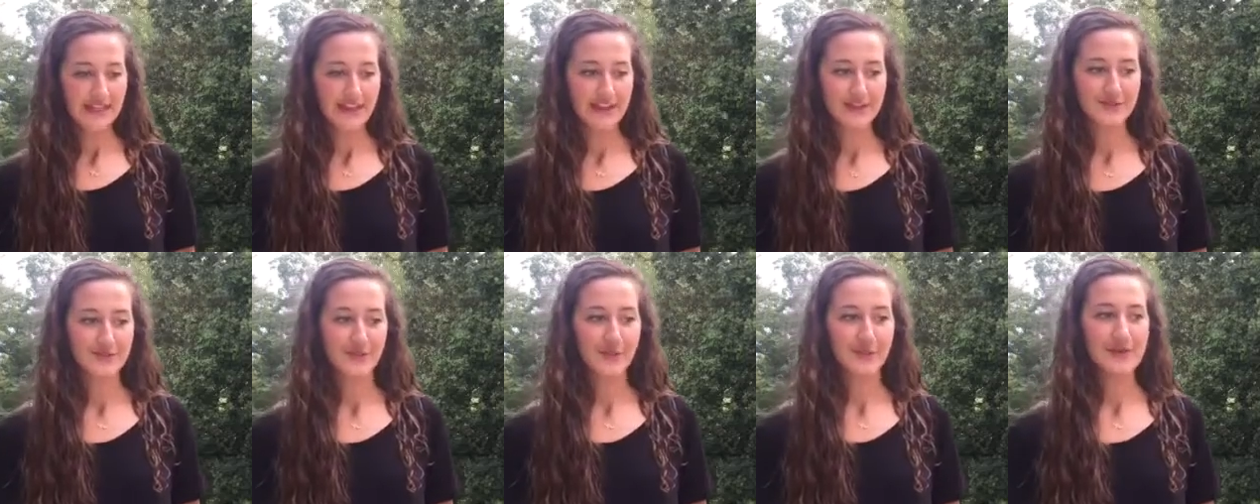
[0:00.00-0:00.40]

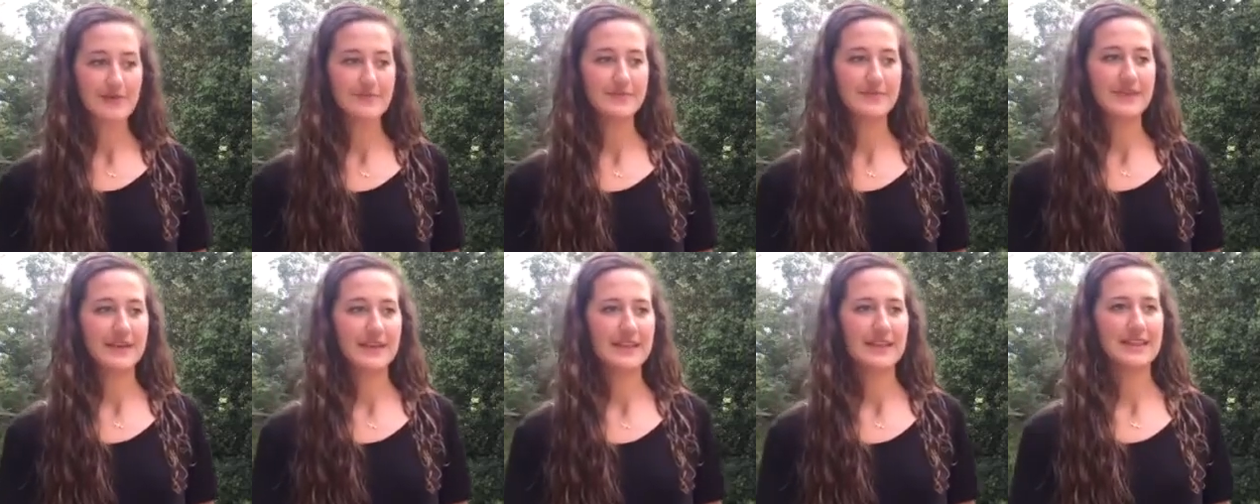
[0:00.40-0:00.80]
that's one
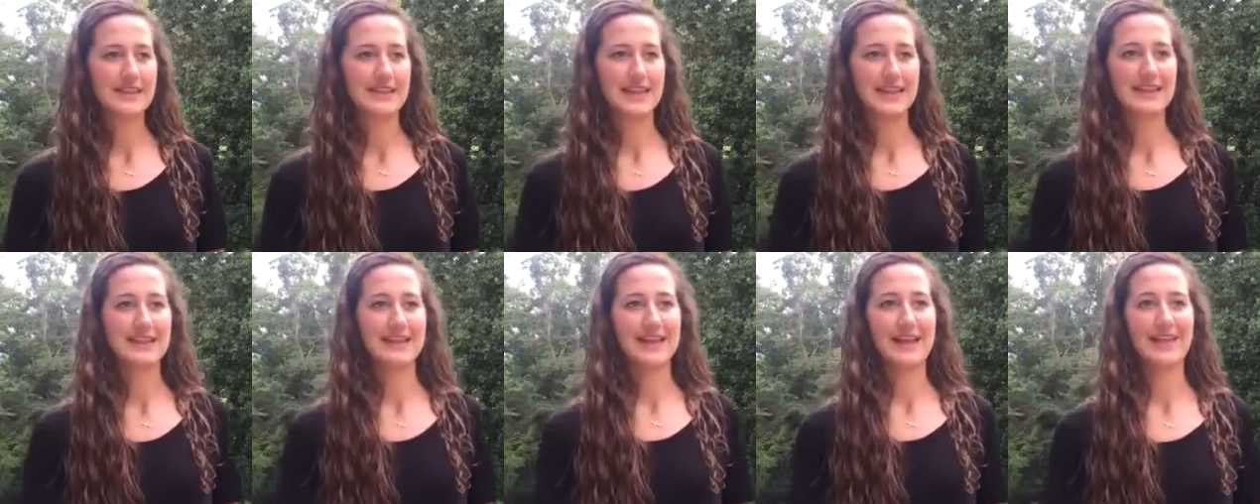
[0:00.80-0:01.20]
big
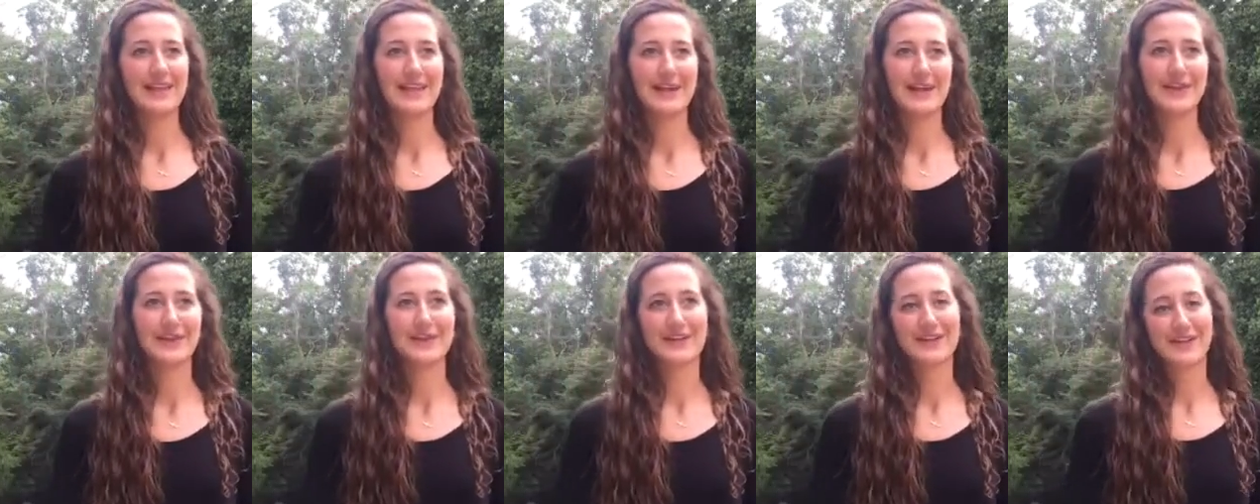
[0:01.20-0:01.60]
thing that I
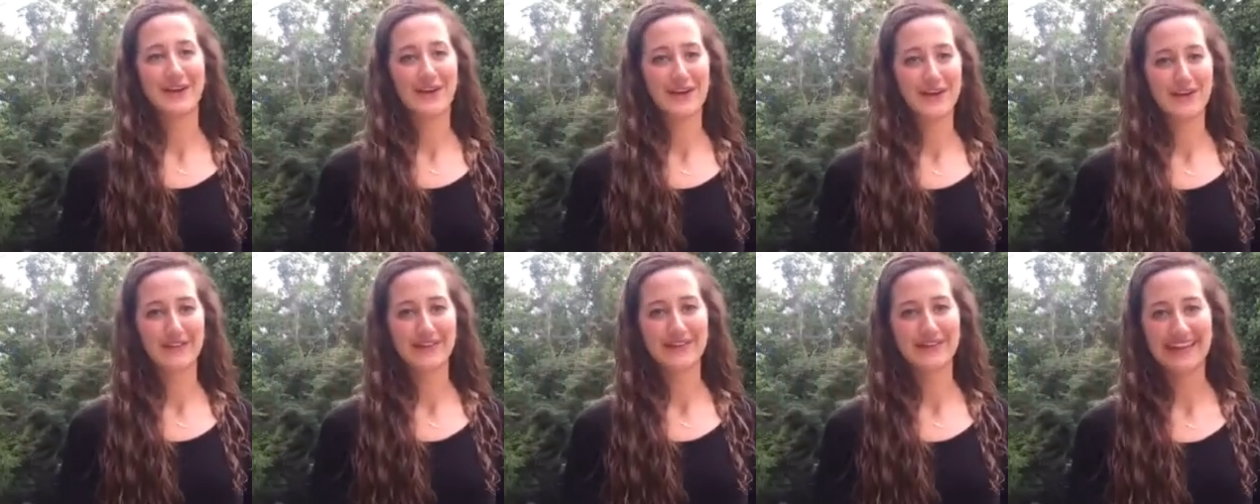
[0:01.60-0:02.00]
think I learned the
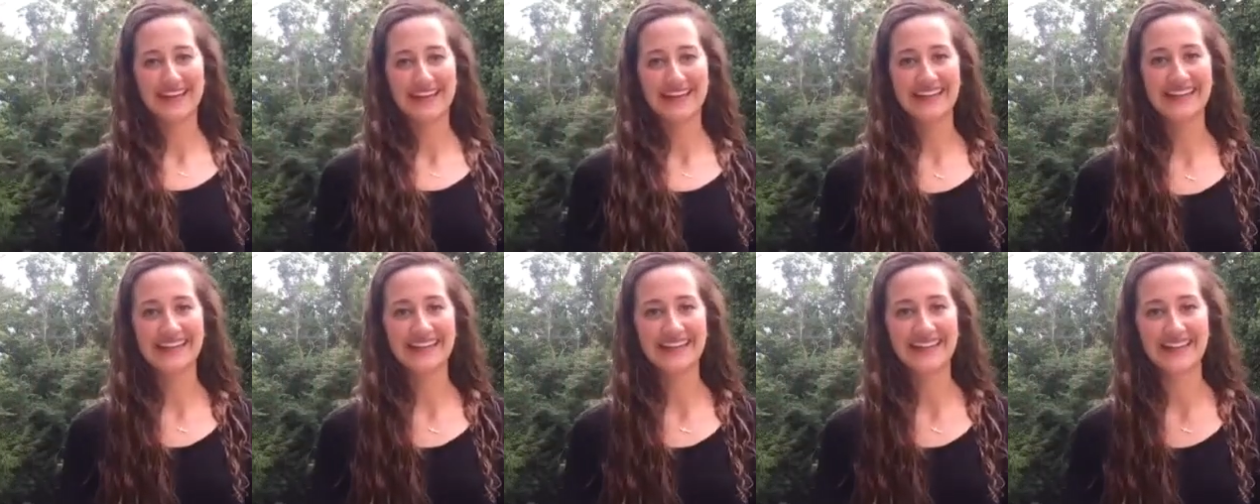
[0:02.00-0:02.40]
hard
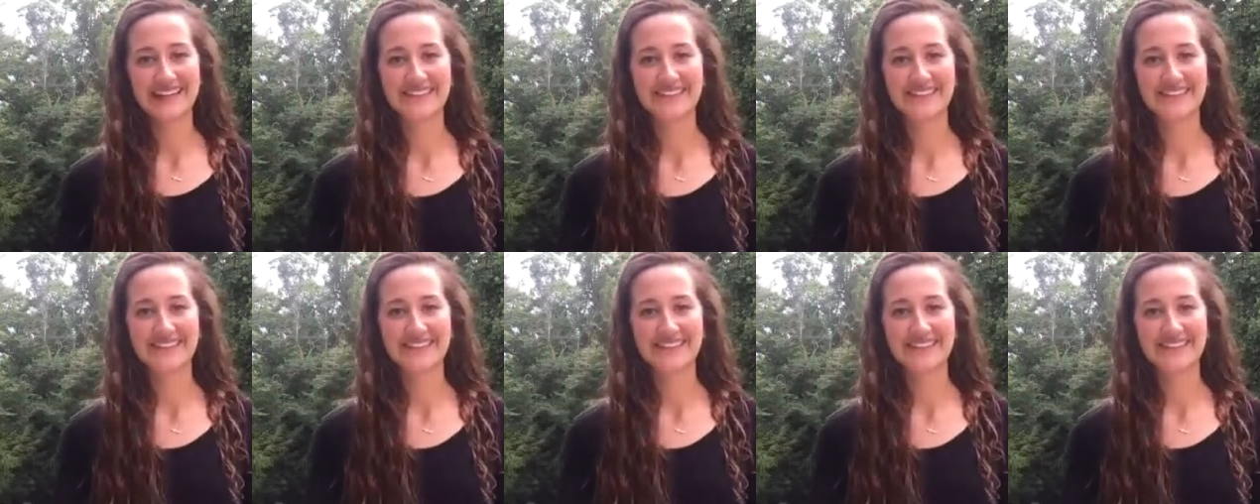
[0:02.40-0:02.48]
way.